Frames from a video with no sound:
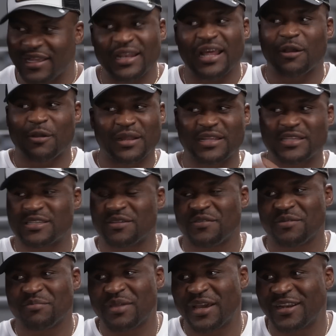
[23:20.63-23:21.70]
That one is
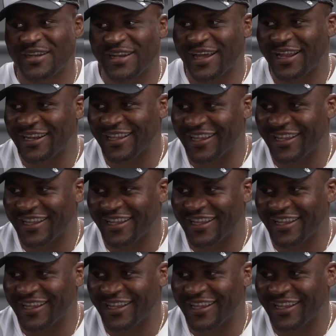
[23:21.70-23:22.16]
even better than